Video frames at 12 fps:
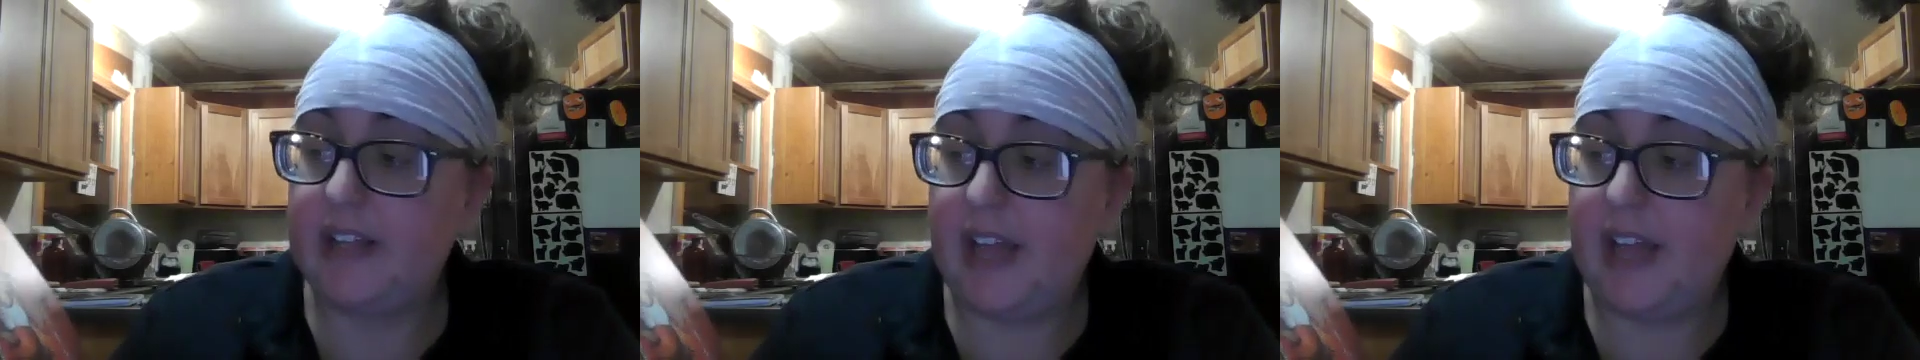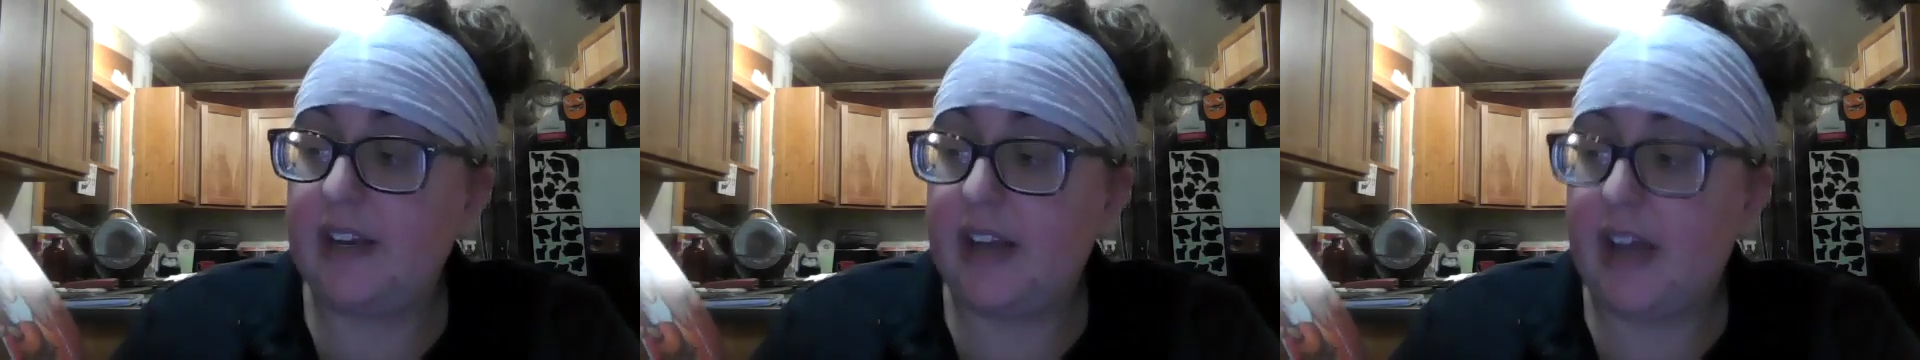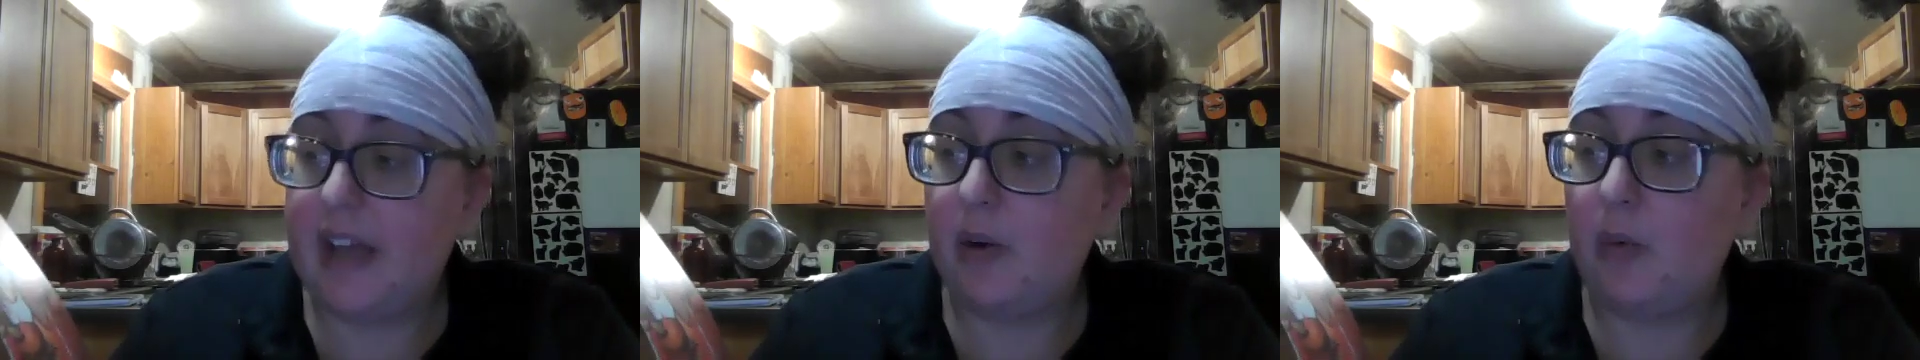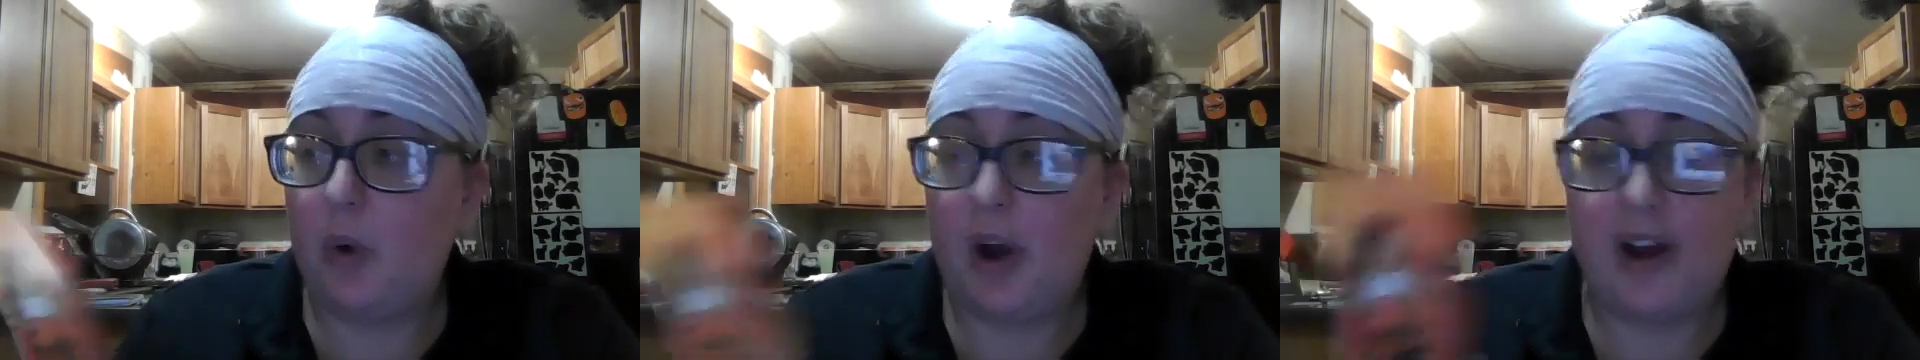That Knight
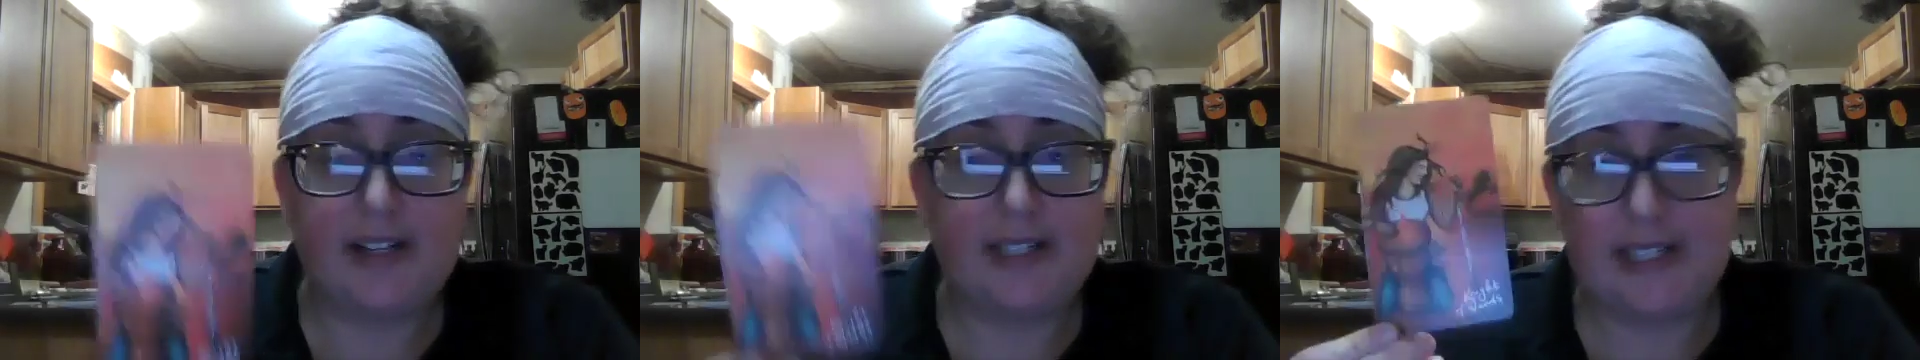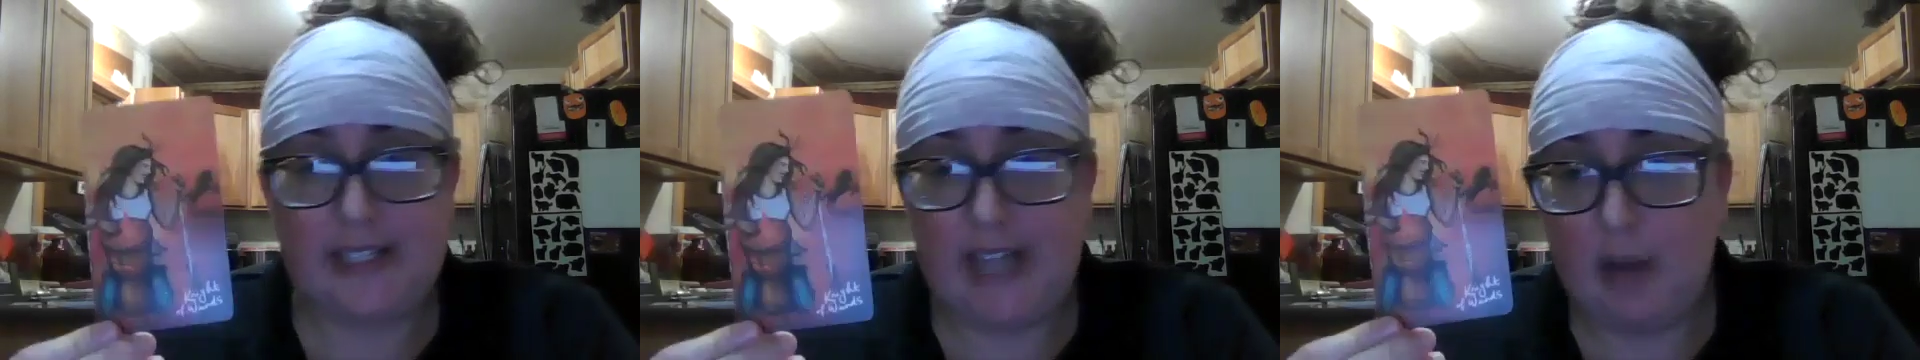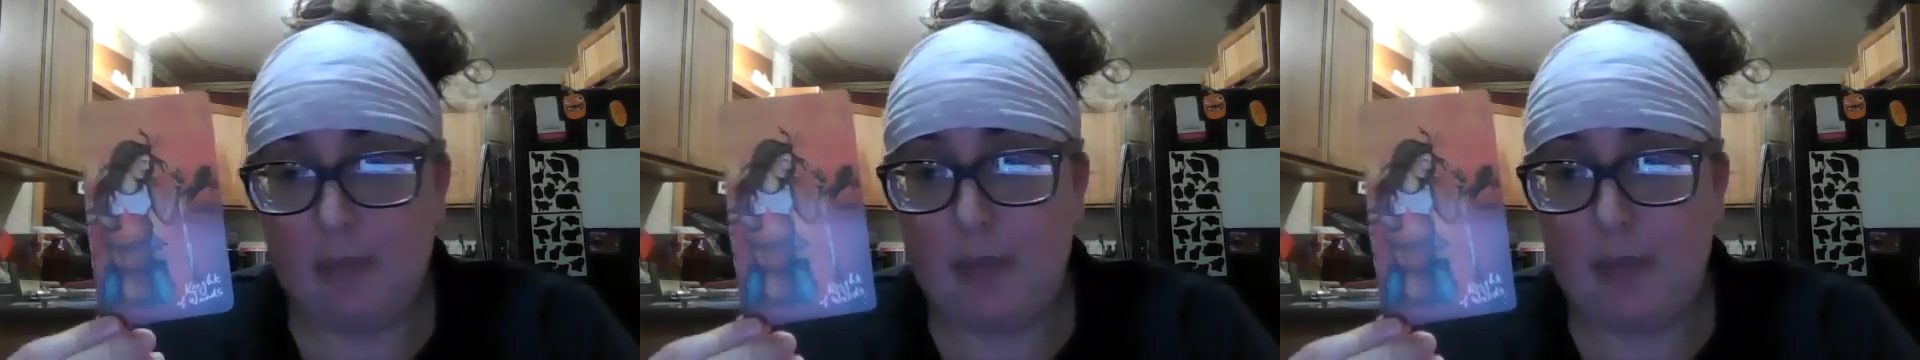of Wands is that